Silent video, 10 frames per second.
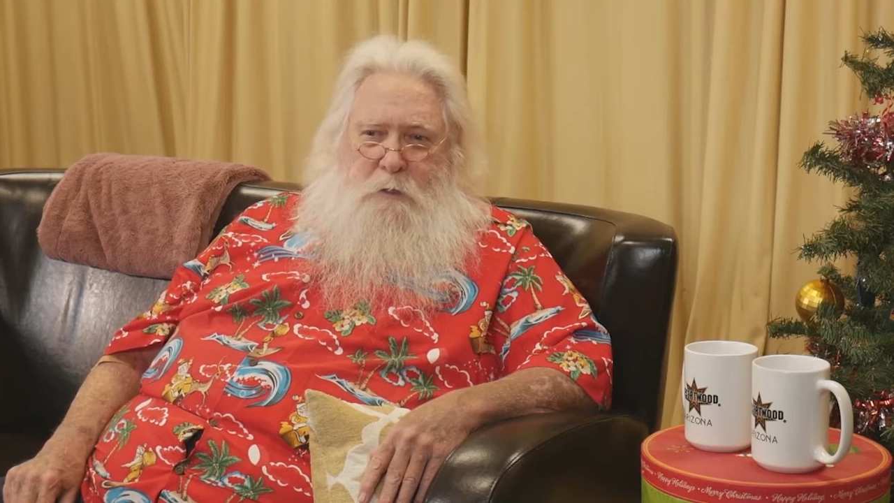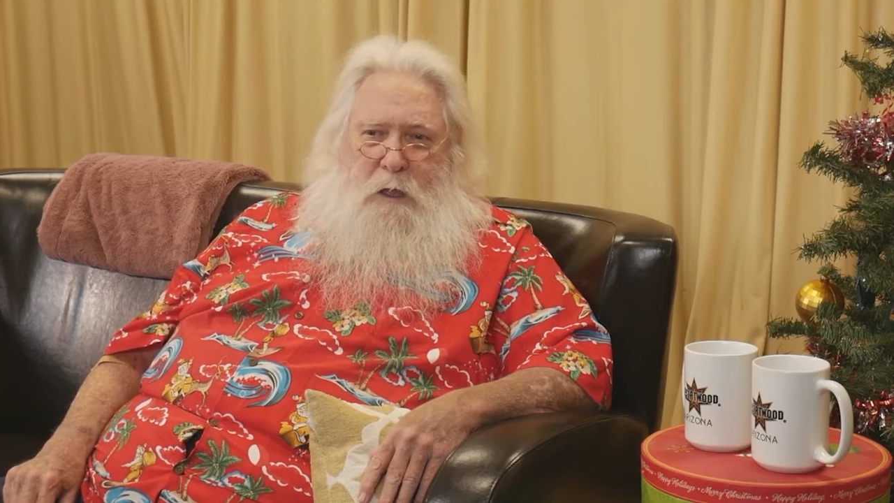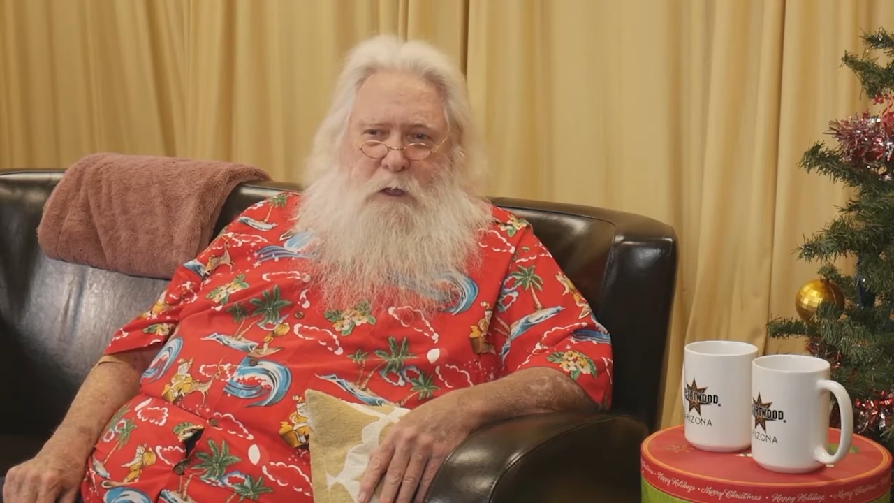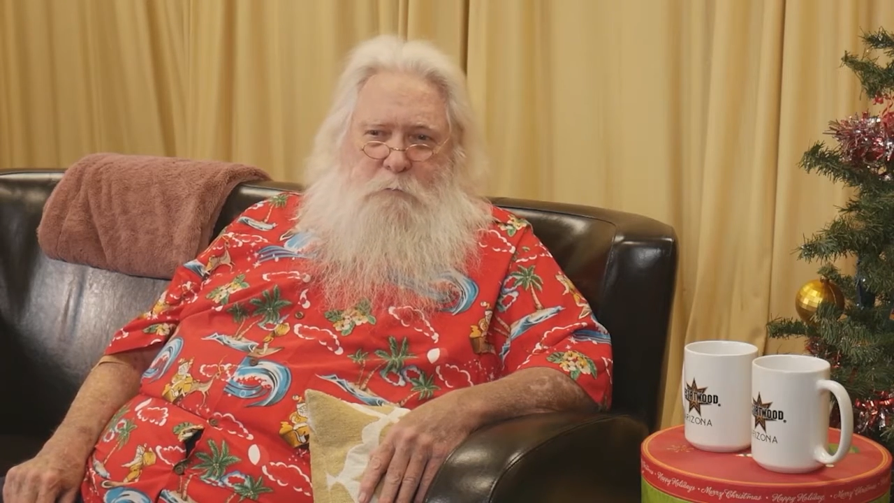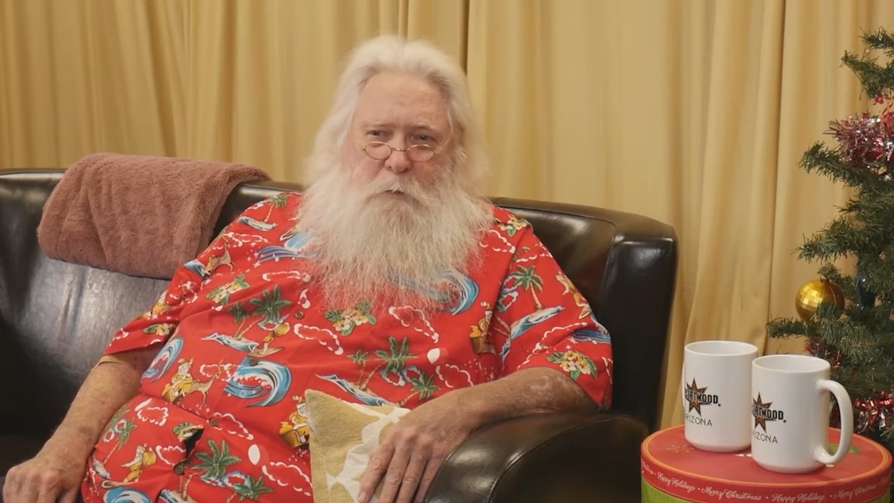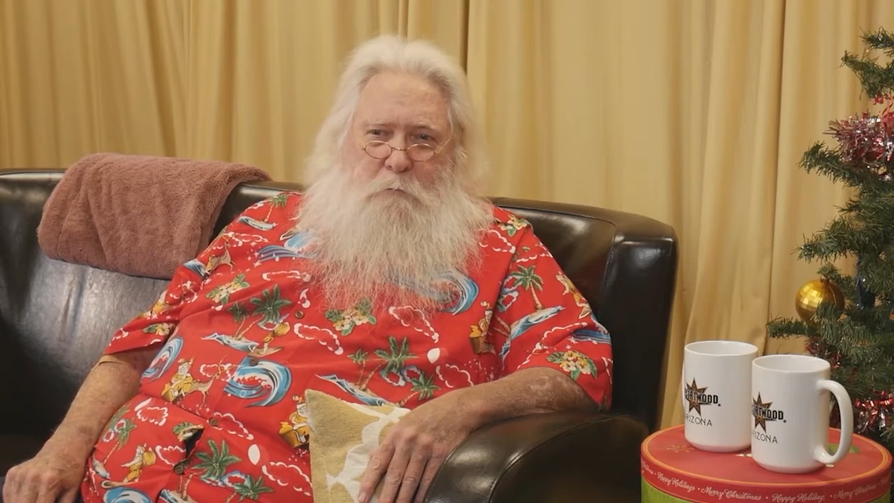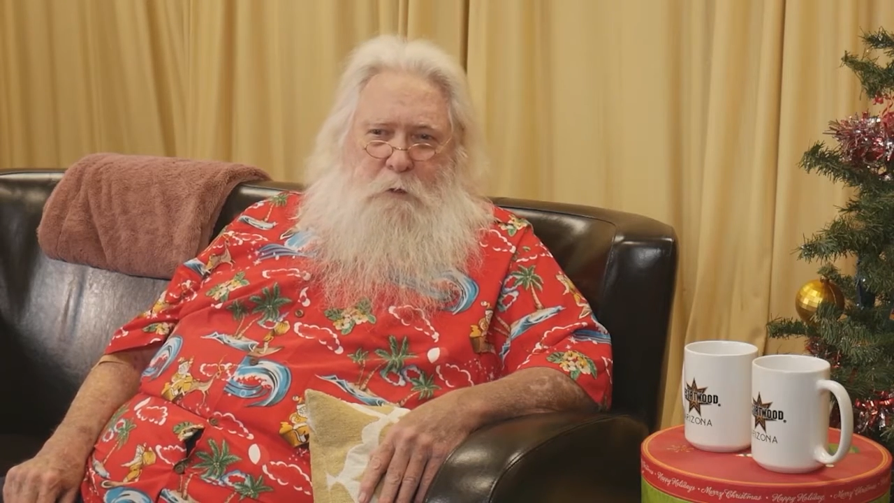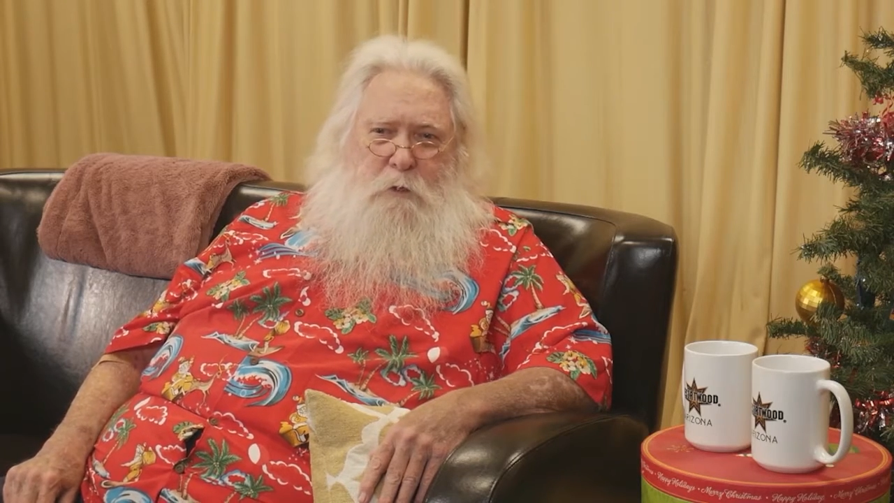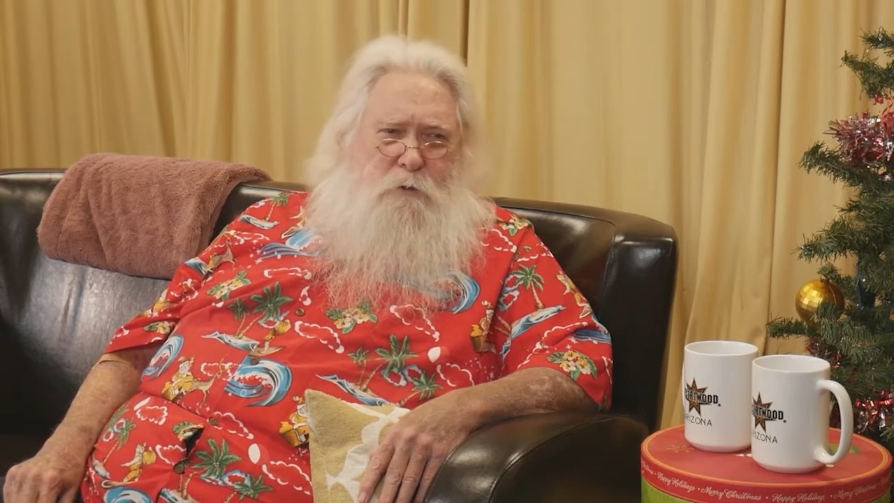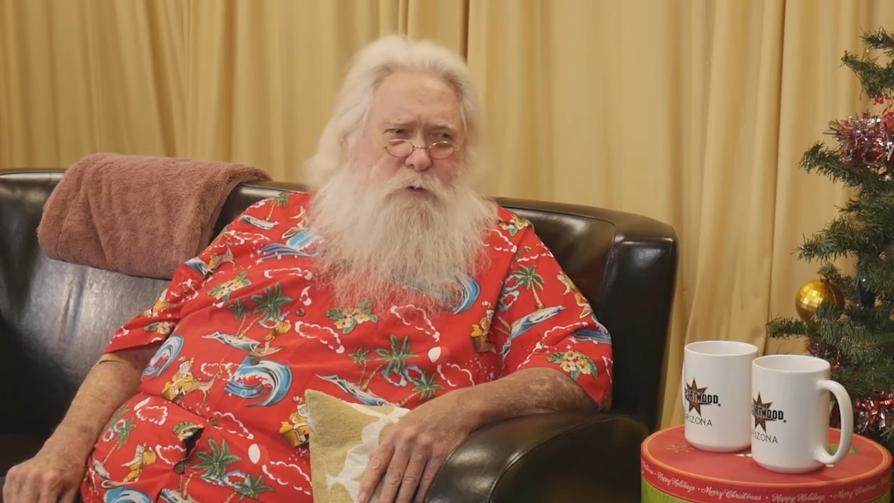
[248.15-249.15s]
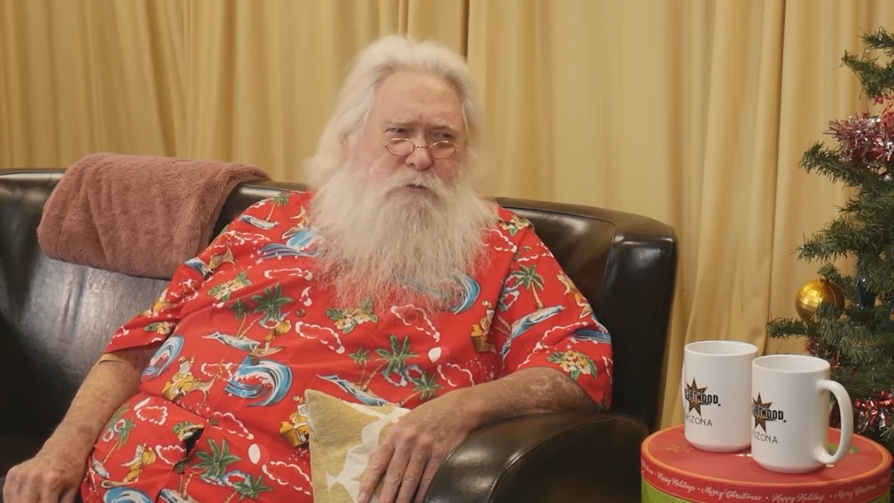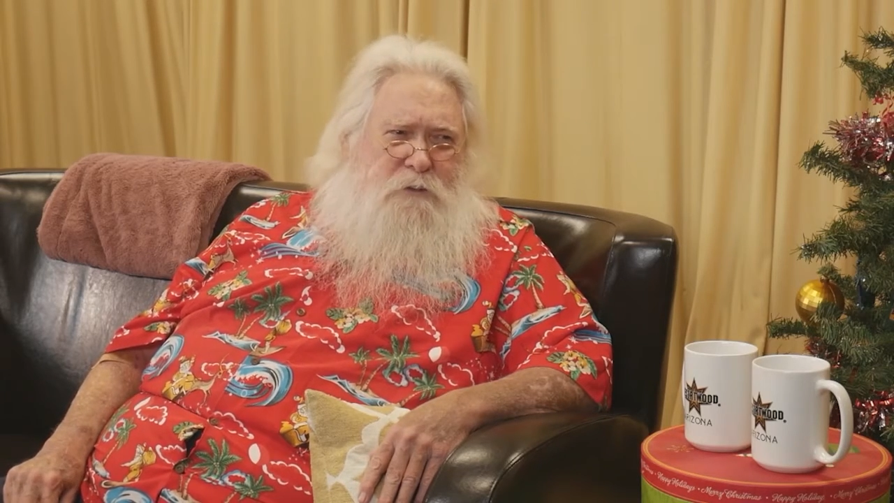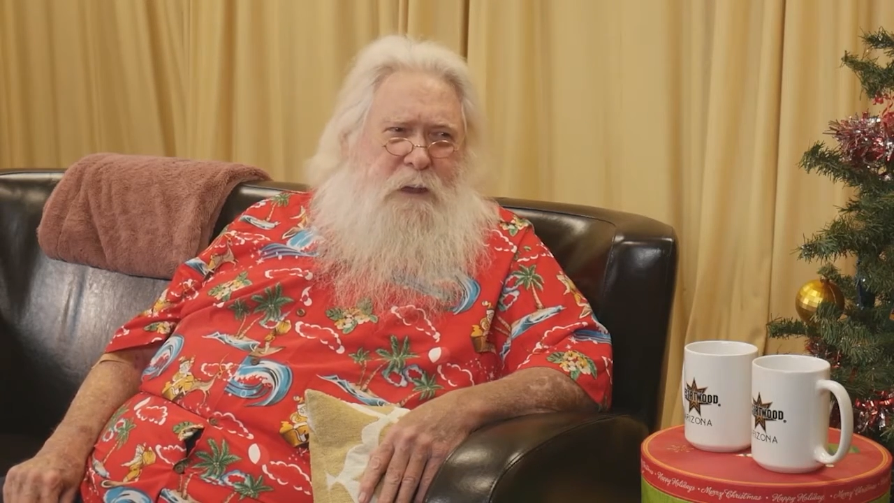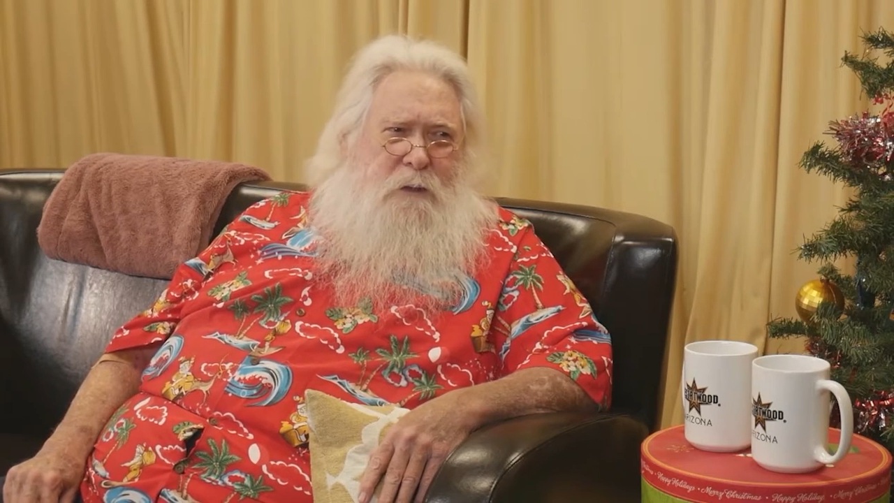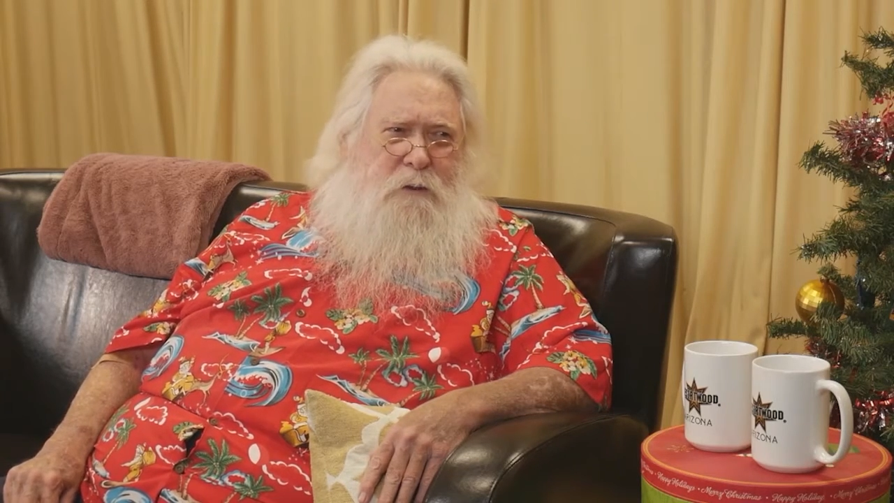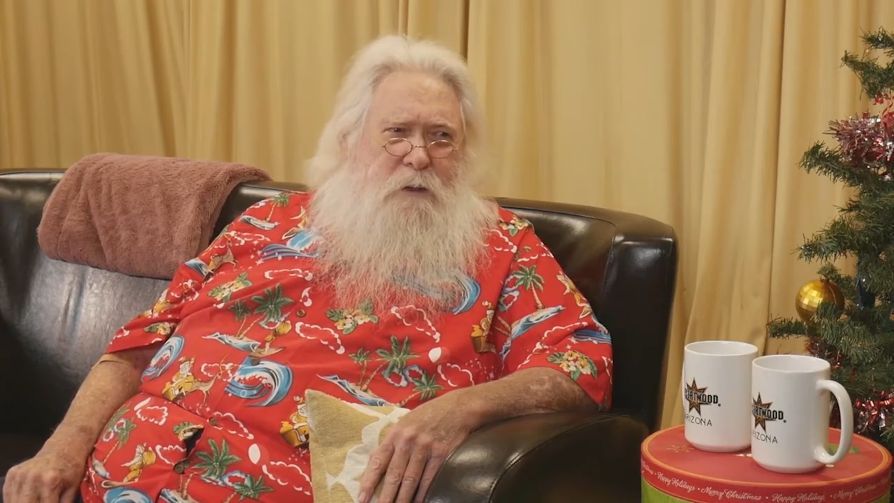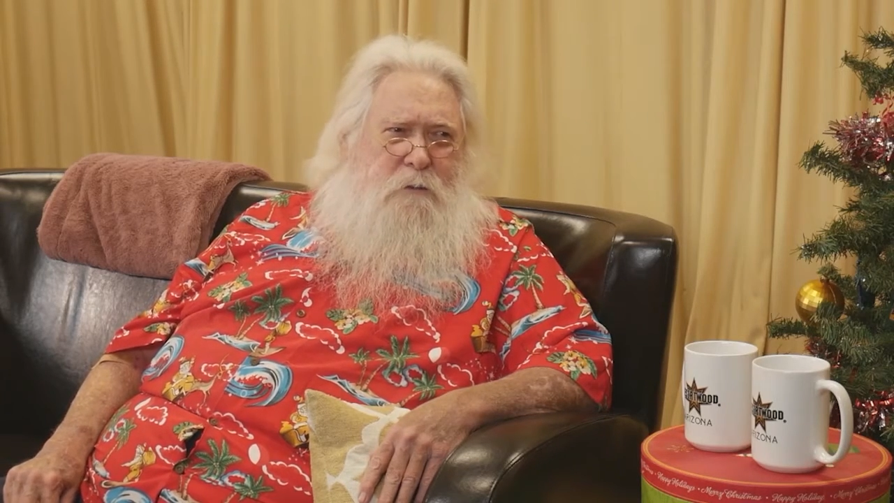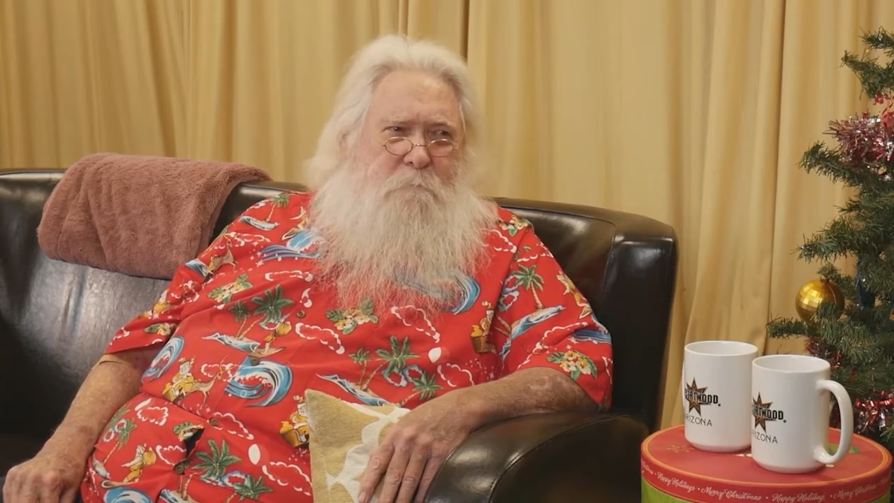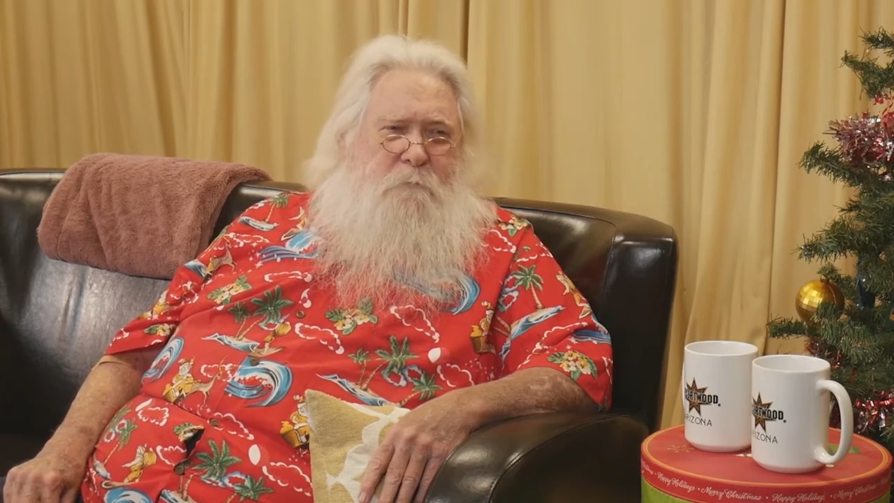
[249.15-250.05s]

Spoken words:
they asked me, "Will you do Santa?"